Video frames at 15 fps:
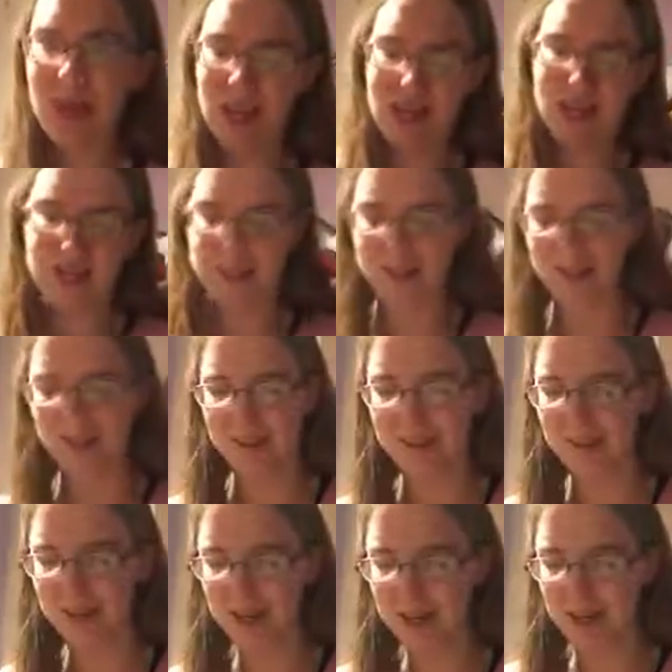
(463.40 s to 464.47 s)
And
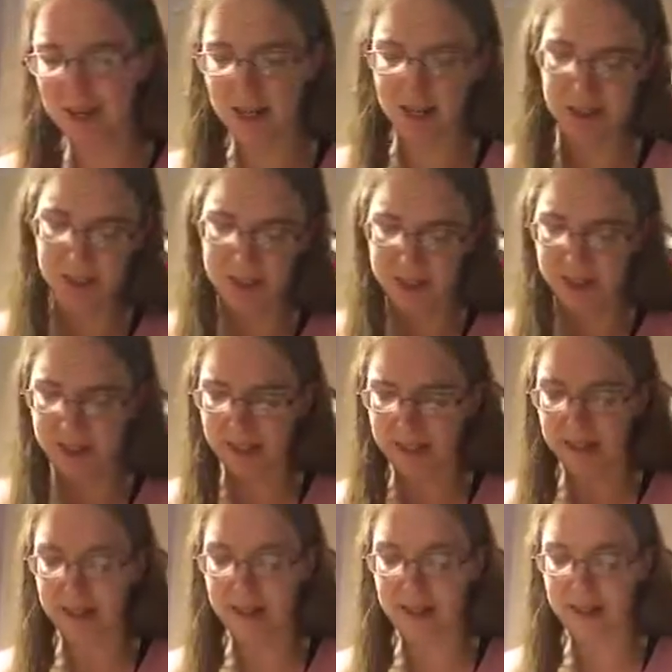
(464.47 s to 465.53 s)
I'm sitting
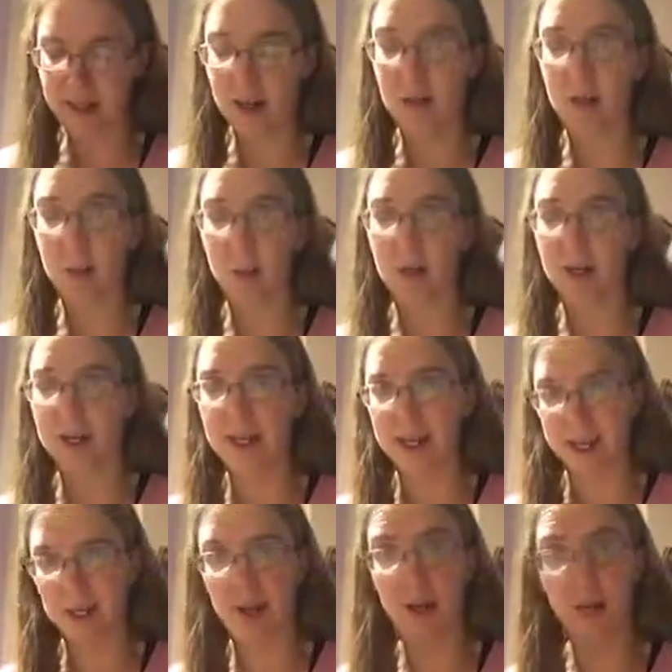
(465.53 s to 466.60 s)
there. I'm quite
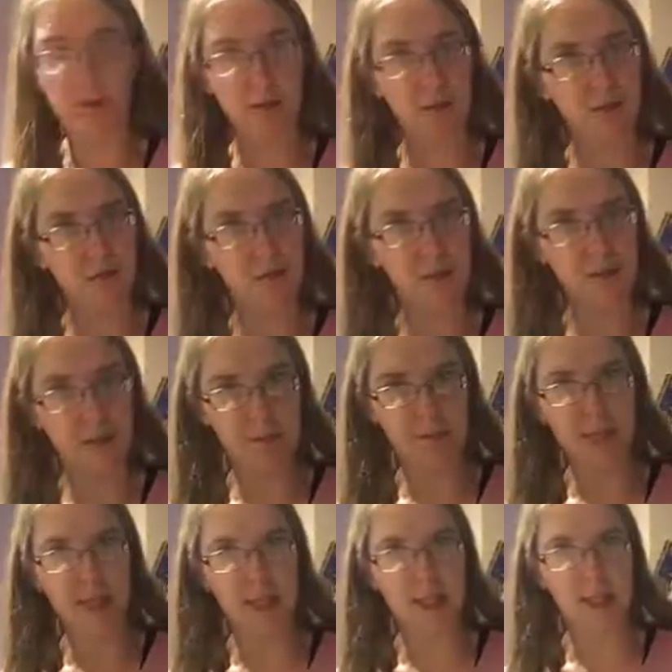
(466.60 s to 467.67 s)

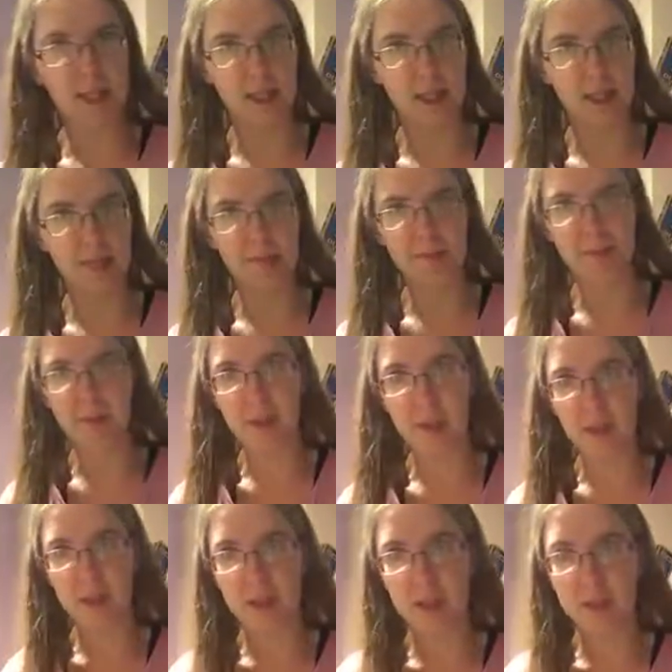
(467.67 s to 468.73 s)
overstimulated,
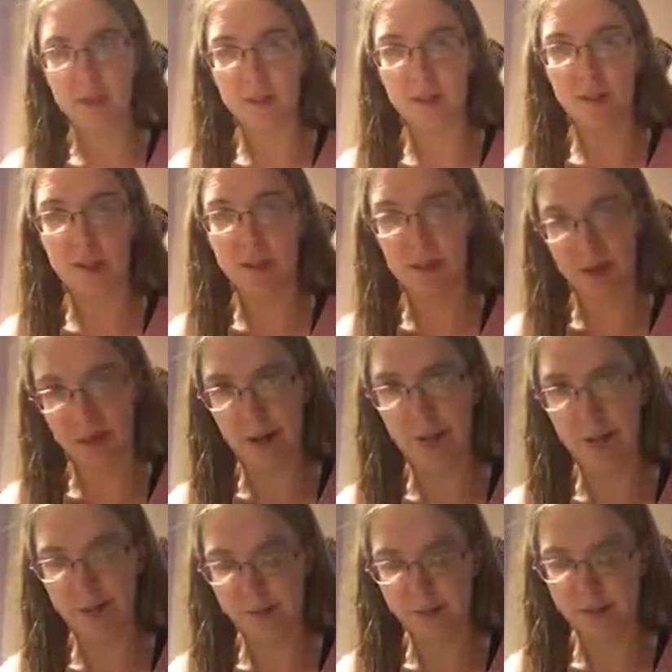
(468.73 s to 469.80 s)
so
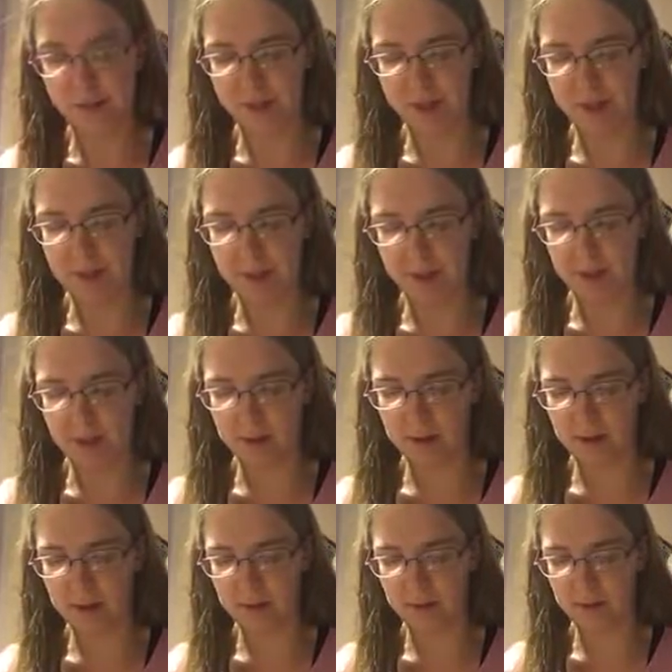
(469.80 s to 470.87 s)
I'm stimming
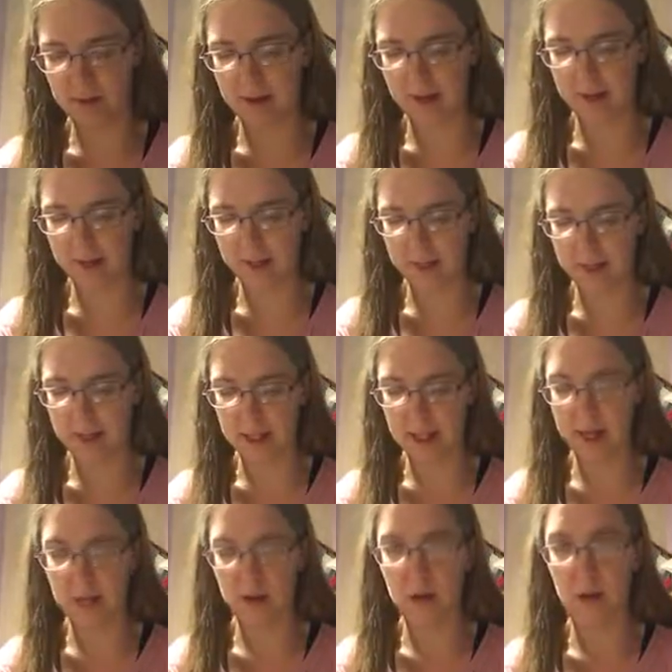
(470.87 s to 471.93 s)
very
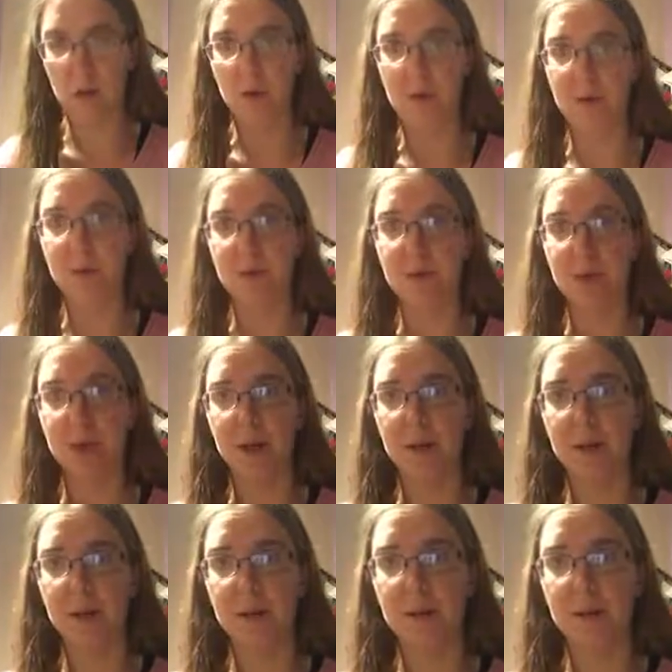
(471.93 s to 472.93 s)
subtly with the spoon.